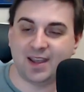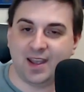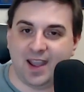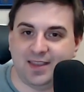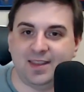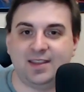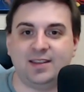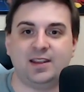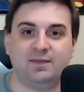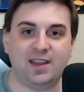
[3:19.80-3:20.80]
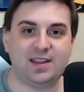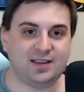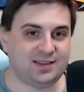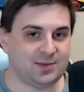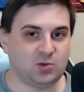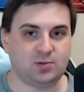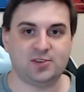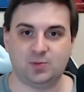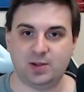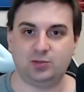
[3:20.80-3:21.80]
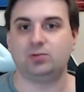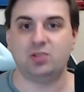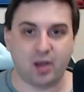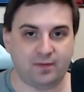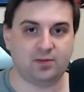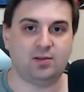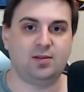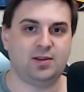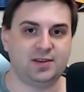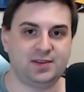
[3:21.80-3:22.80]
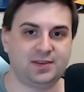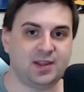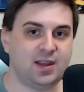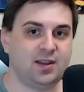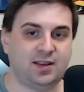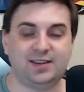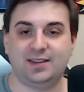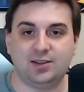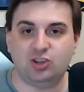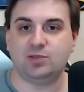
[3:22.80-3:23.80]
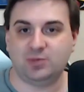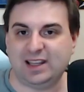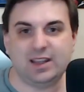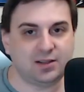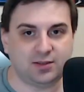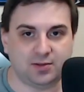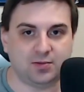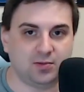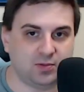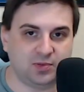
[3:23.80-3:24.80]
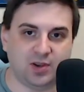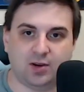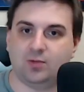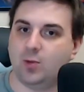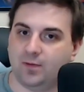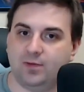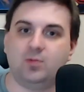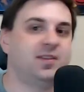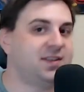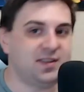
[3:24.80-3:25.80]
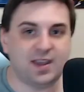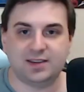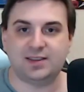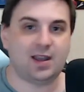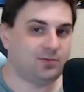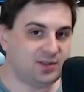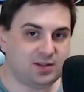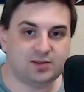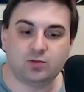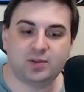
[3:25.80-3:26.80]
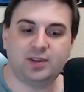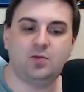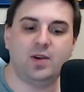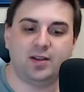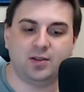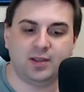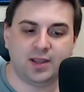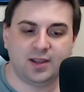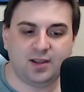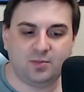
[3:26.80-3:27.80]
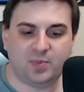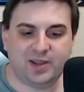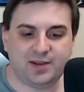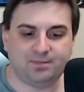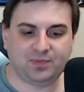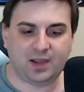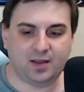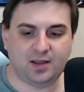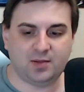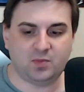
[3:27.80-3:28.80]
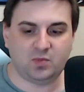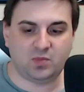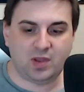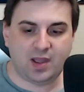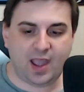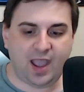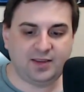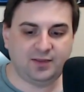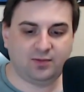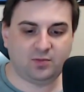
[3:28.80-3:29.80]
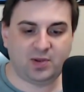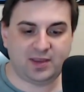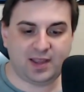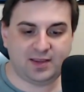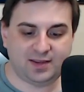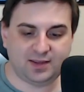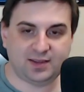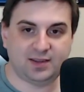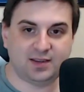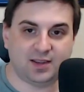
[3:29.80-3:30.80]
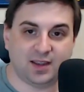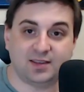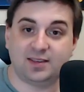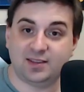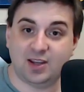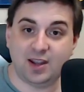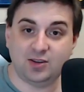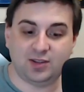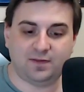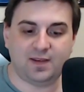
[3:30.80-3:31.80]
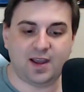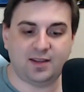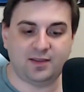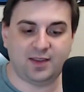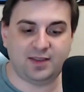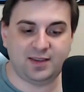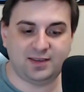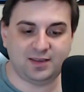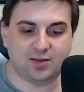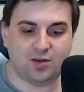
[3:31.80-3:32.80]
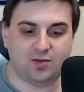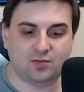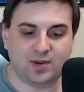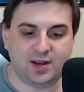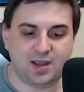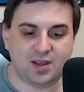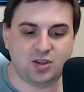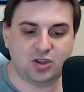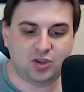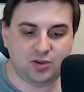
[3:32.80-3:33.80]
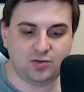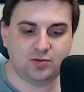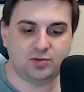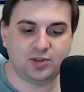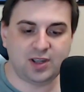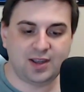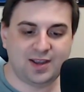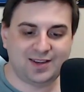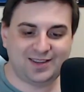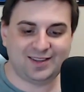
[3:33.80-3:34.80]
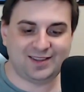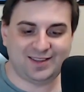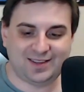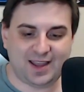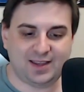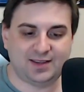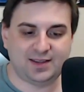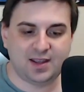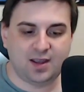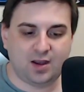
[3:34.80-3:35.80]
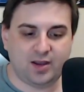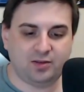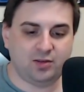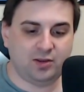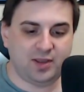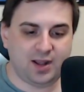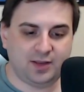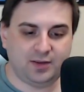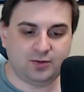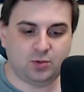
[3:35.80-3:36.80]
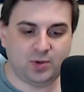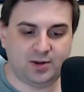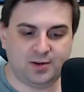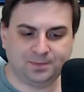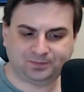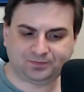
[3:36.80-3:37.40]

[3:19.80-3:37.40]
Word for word: and then if they get some sort of special cover artist, like say Jim Lee, to do the artwork for one, then yes, that one does really well. But um, as of but that doesn't uh, change the fact that this is already a huge success. Uh, looking at their Twitter,